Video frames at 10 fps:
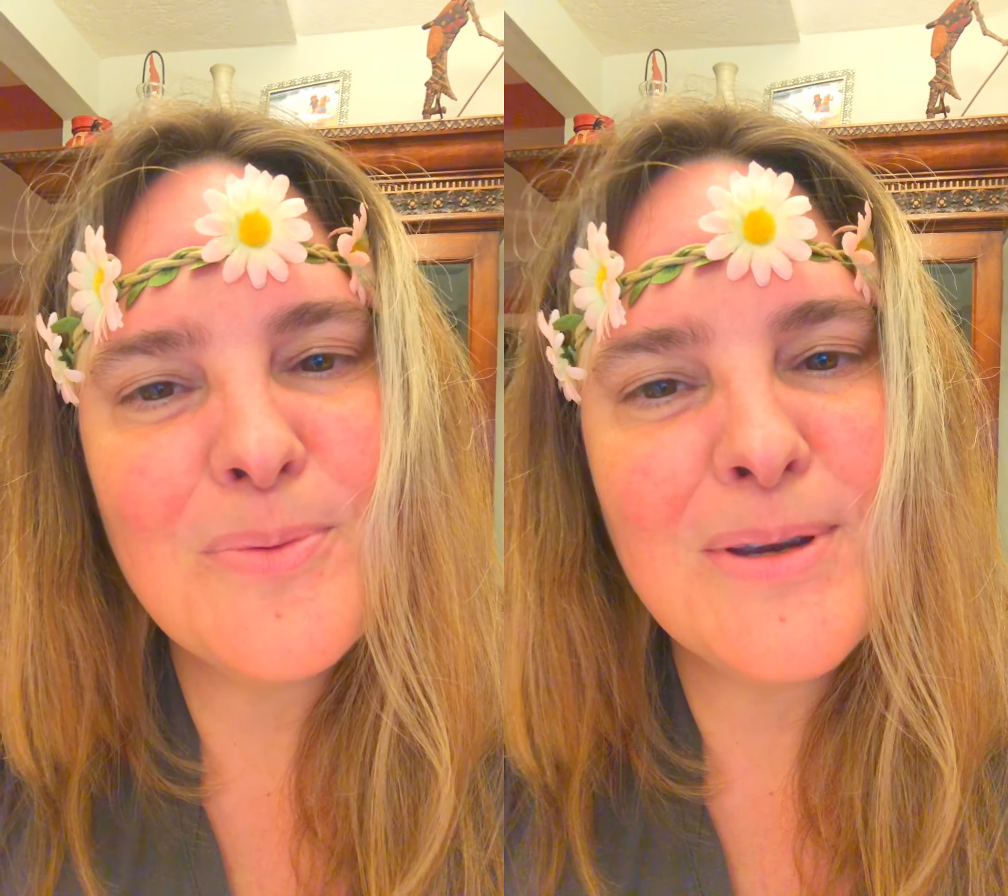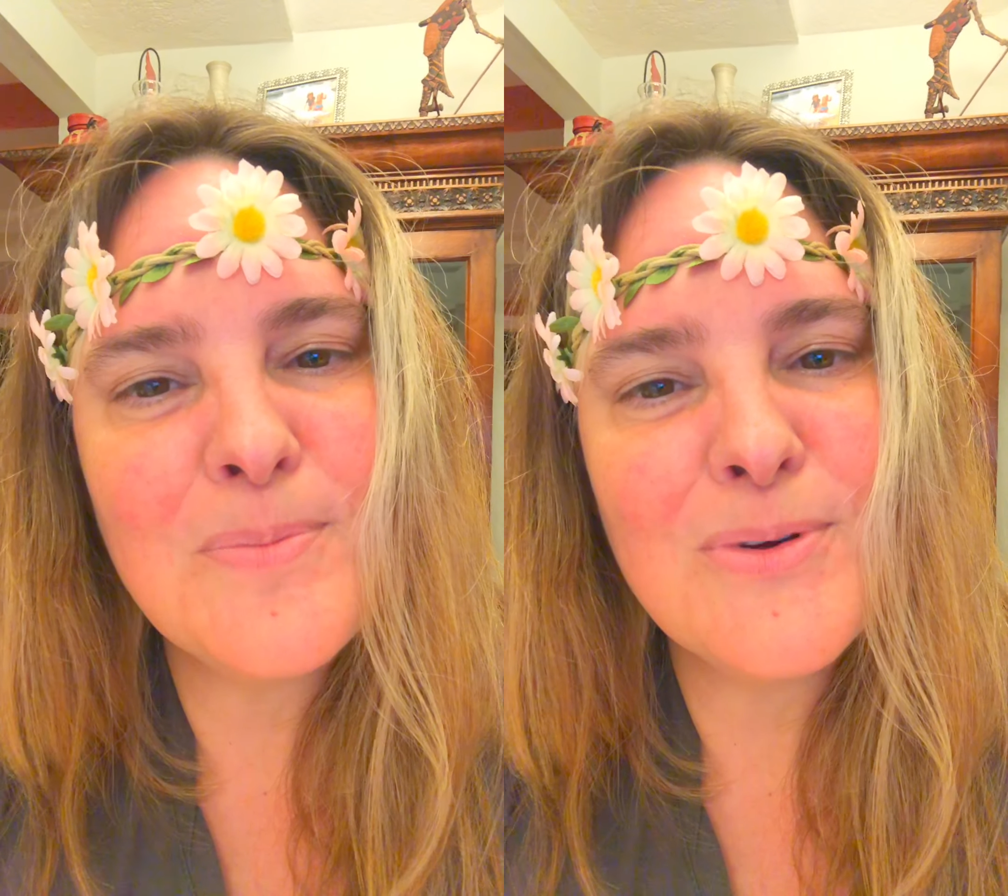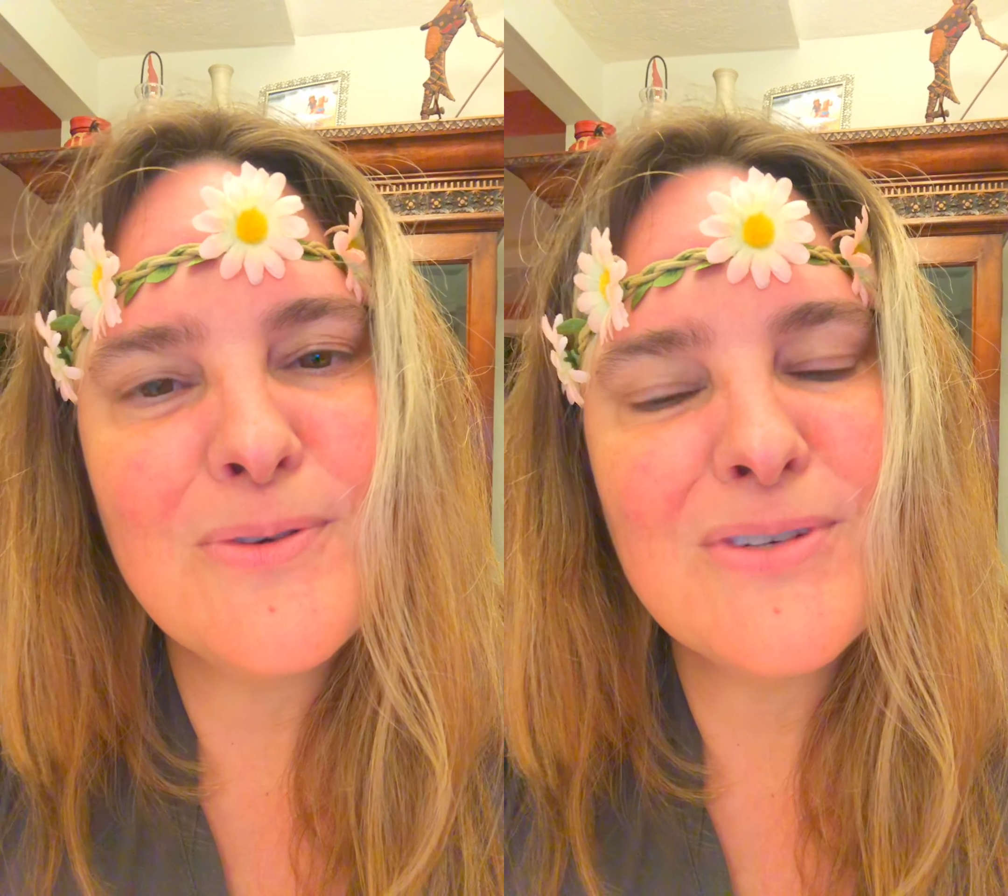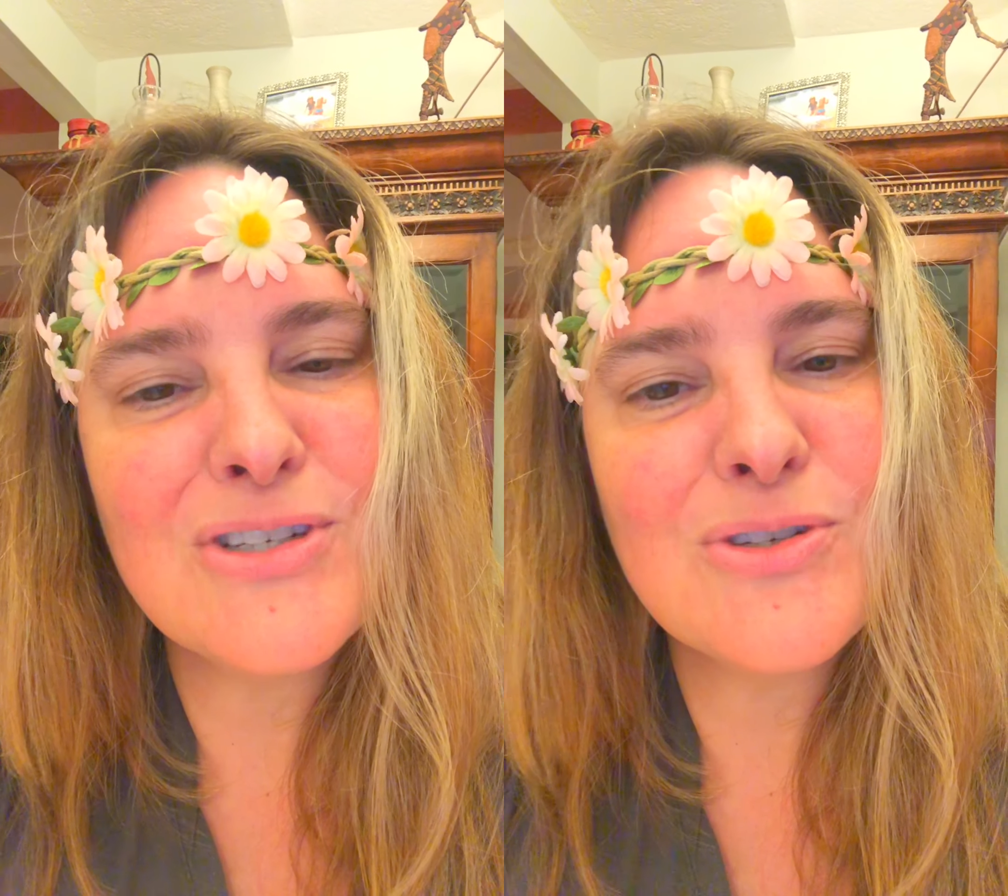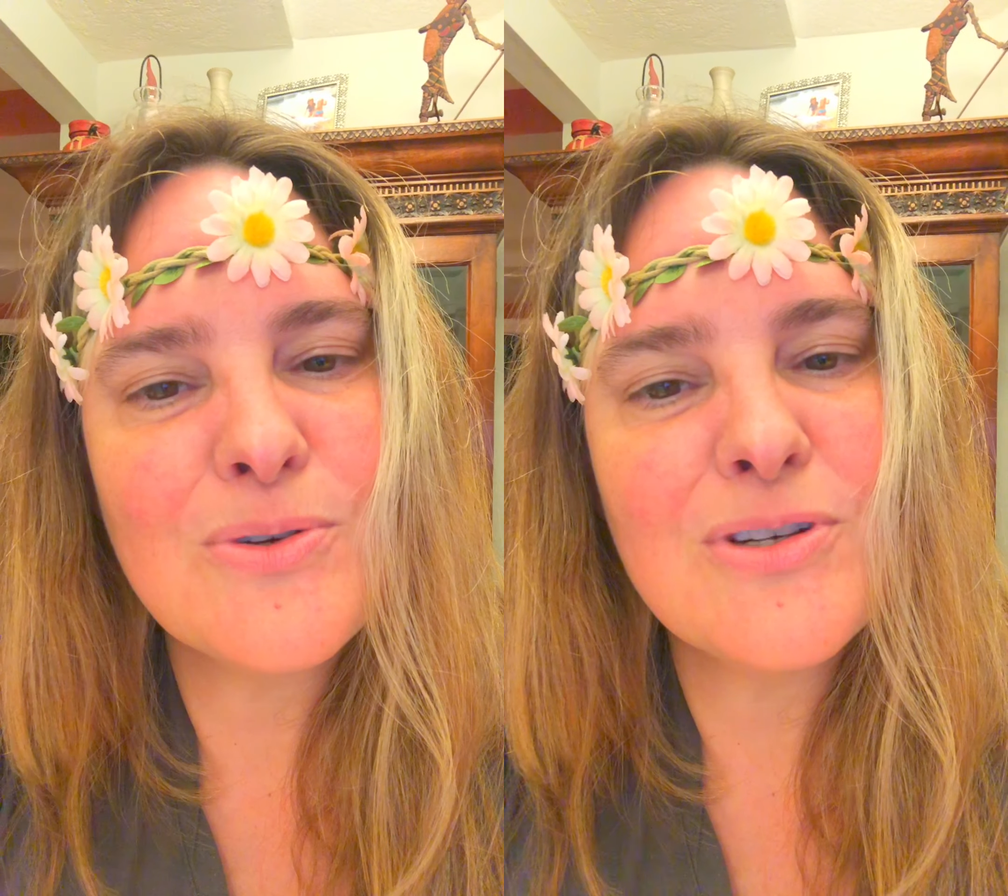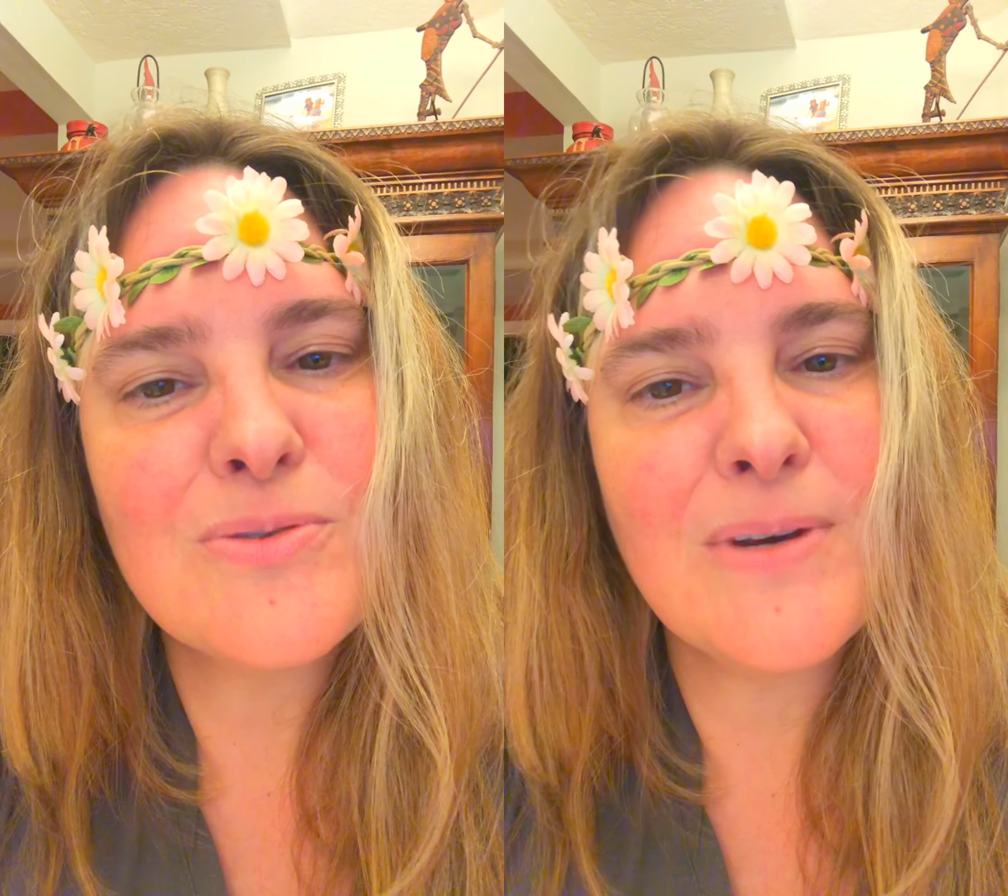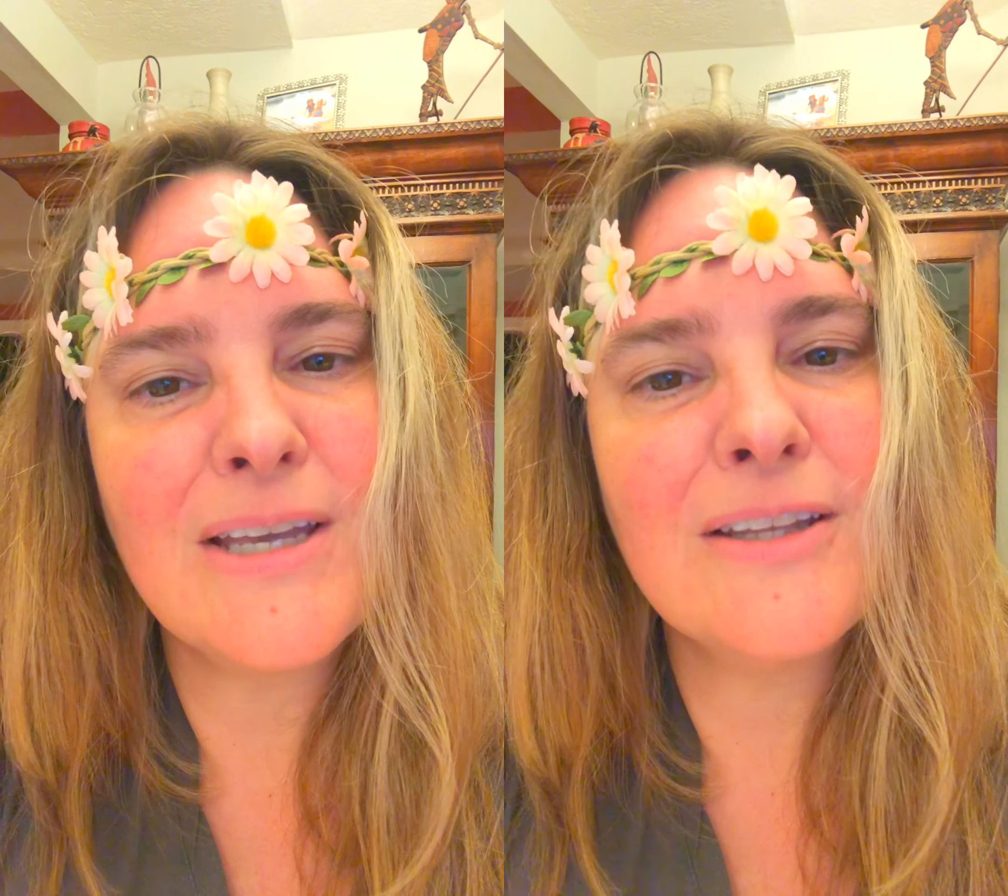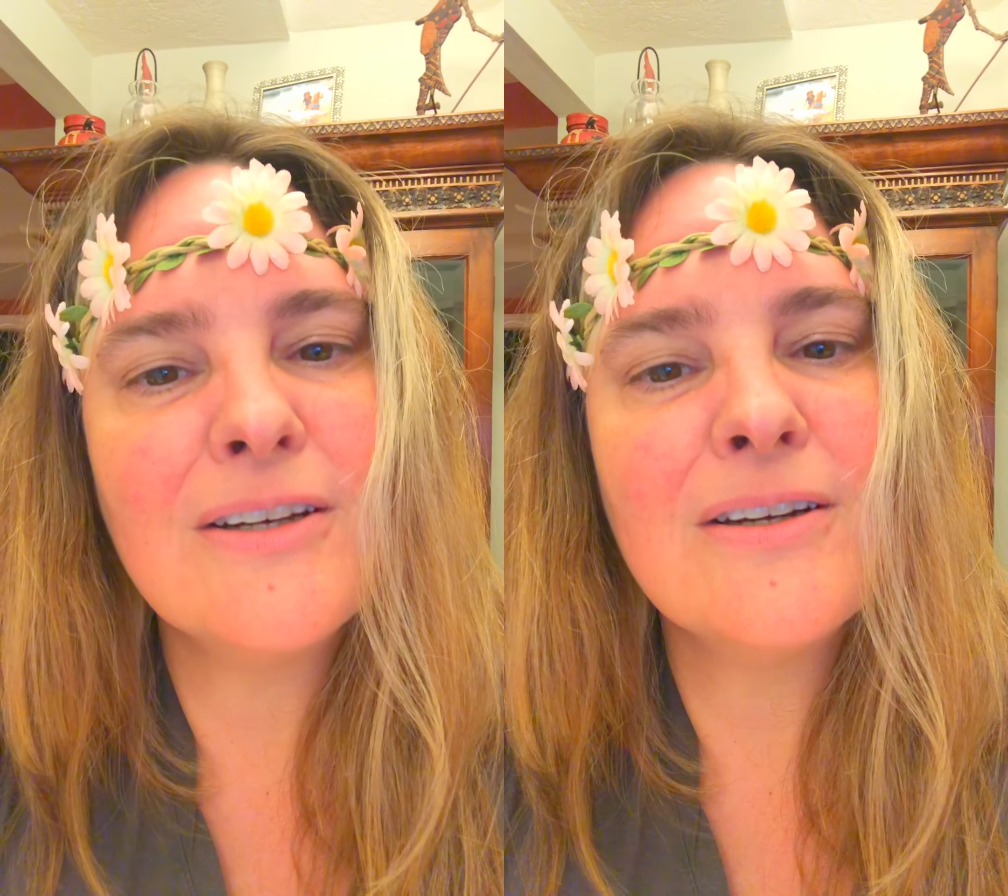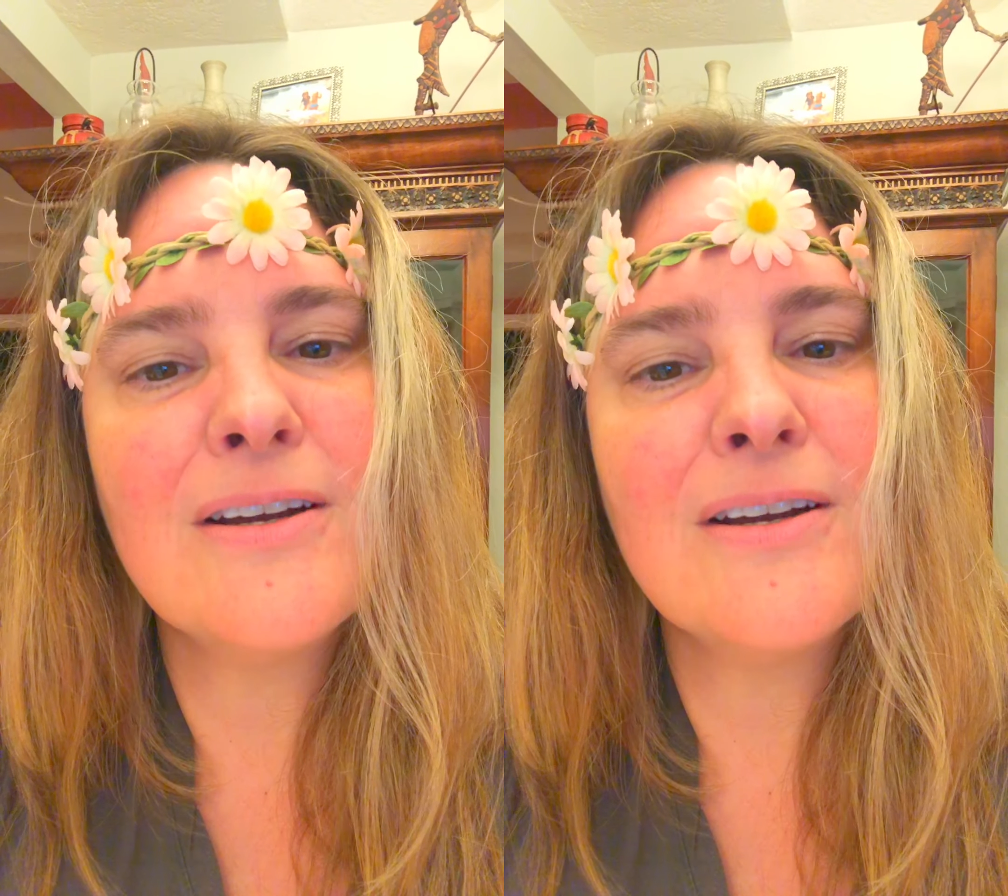we moved into a trailer